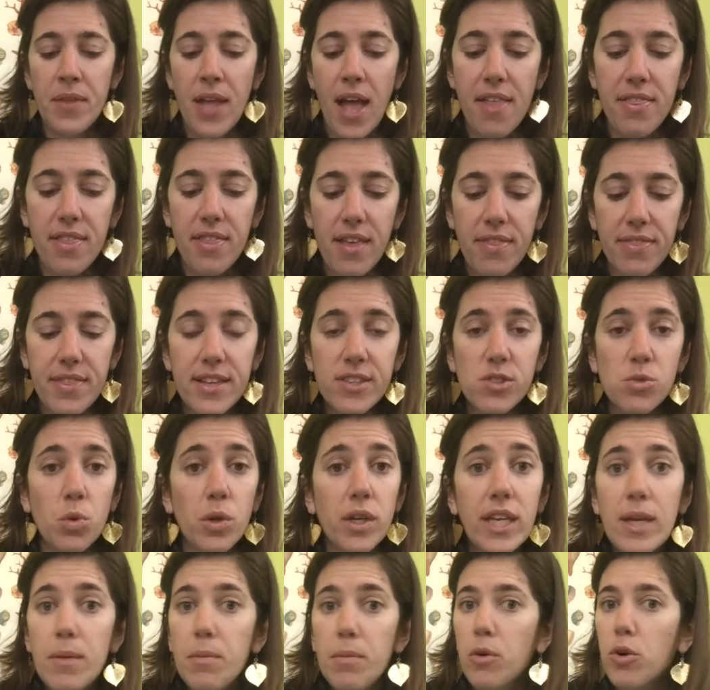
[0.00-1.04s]
And then this will
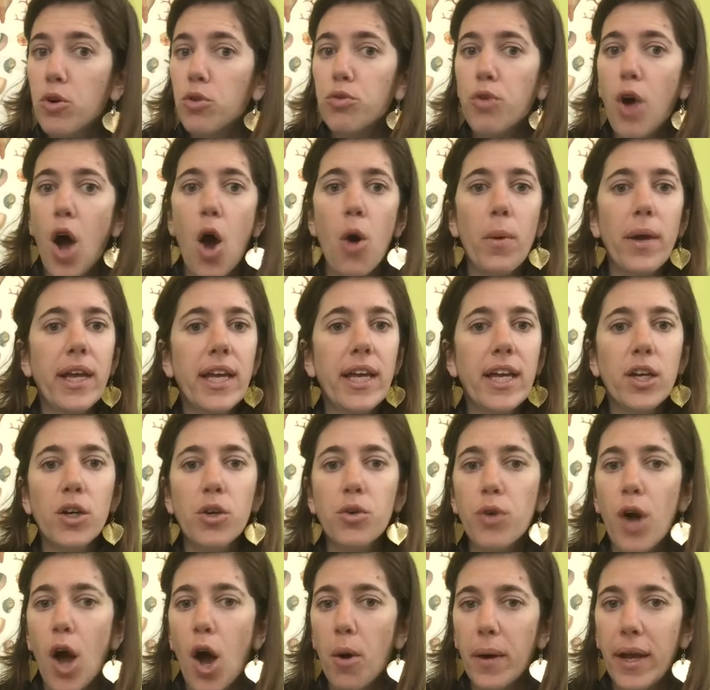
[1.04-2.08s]
keep growing and
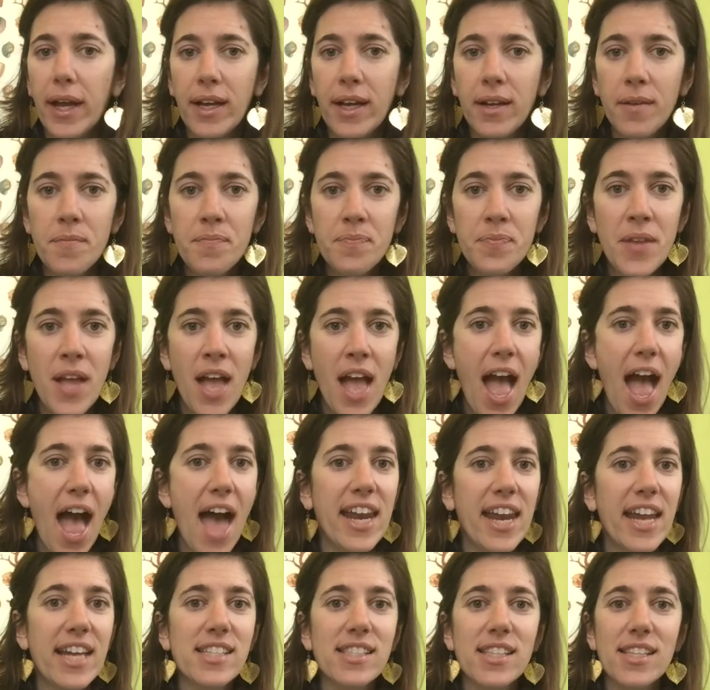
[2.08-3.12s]
growing,
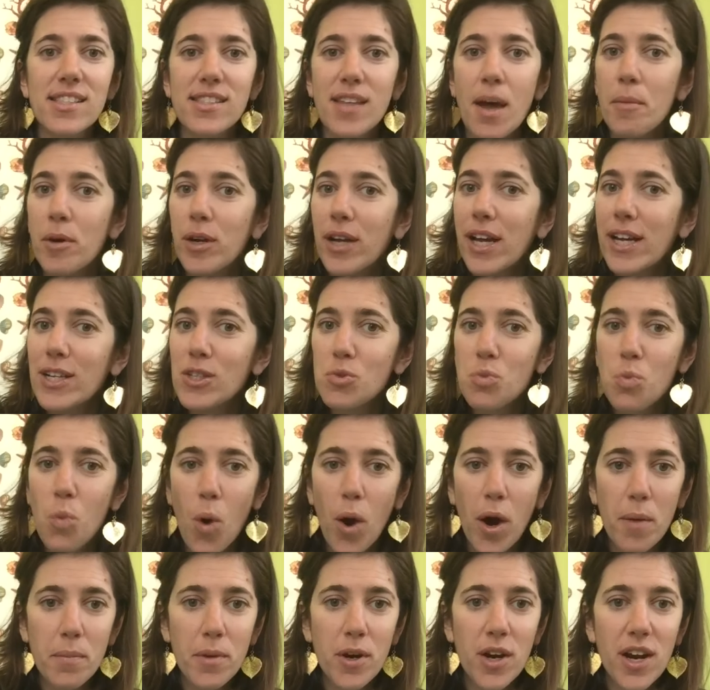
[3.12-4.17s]
and as the summer gets
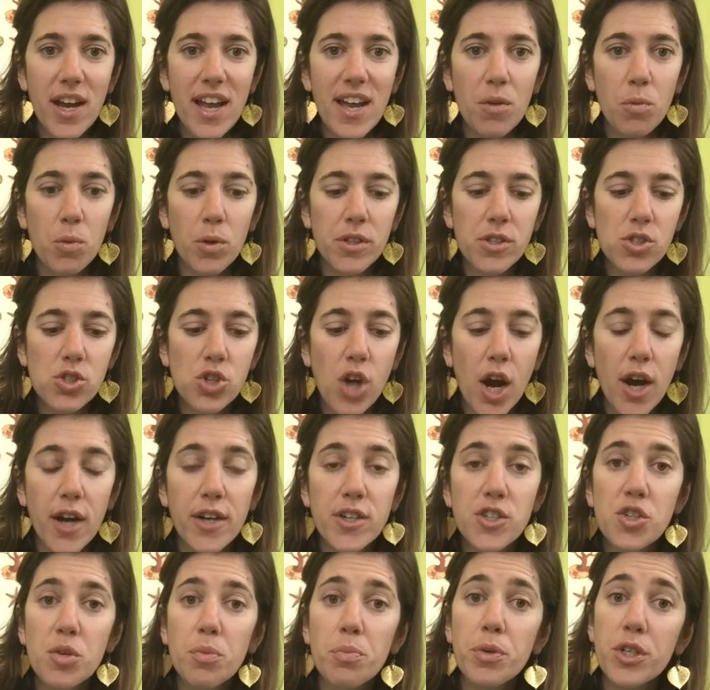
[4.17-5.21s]
warmer, it will
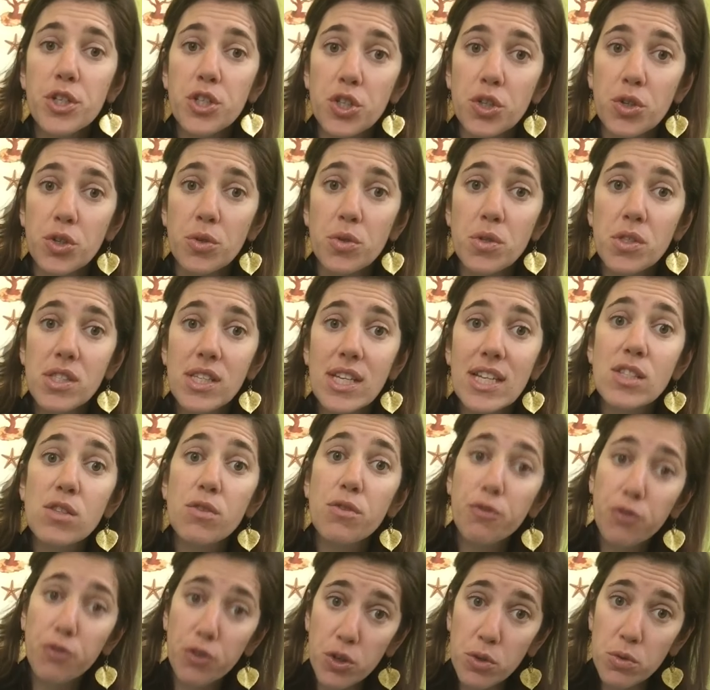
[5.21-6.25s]
start to produce its
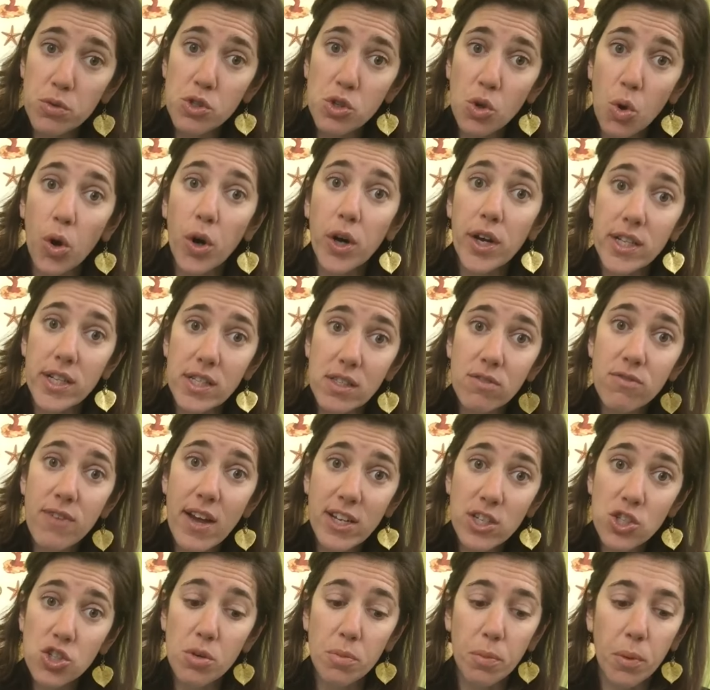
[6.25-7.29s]
fruit or its
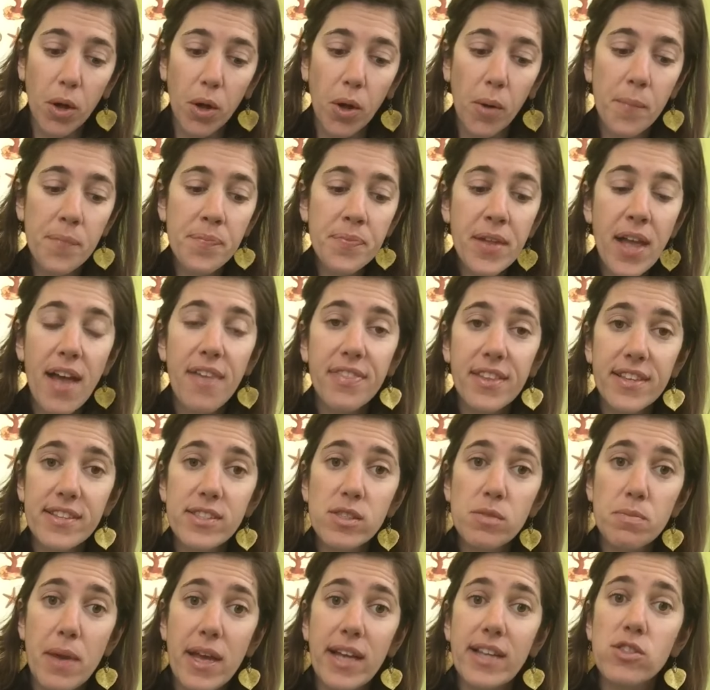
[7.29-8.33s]
vegetable, and
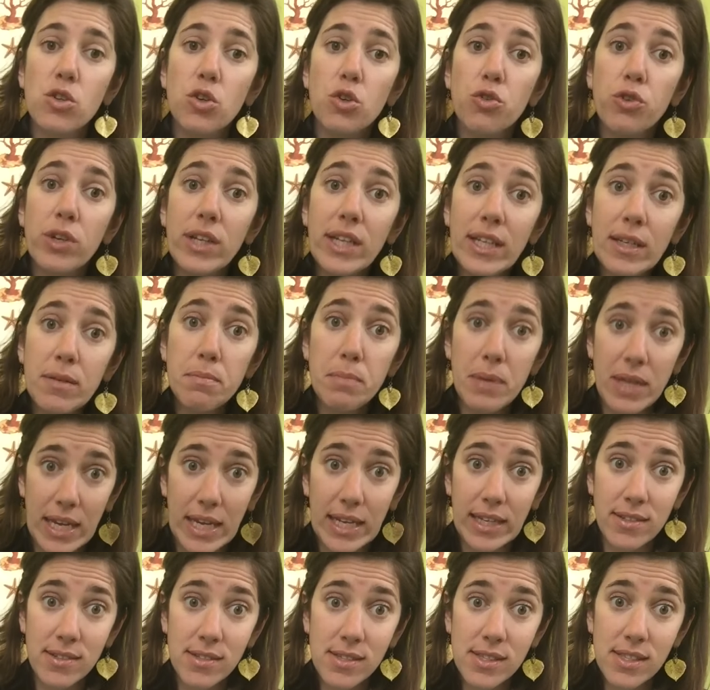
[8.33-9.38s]
this makes green
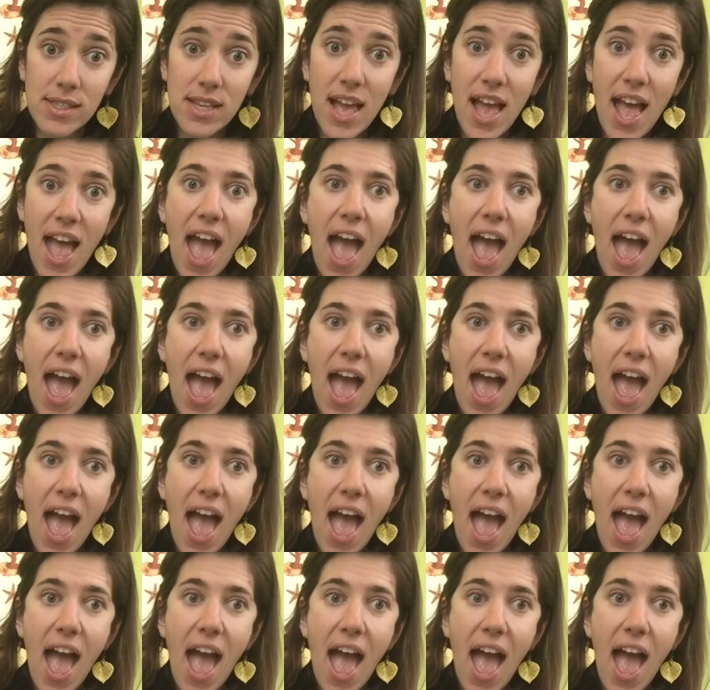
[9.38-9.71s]
beans.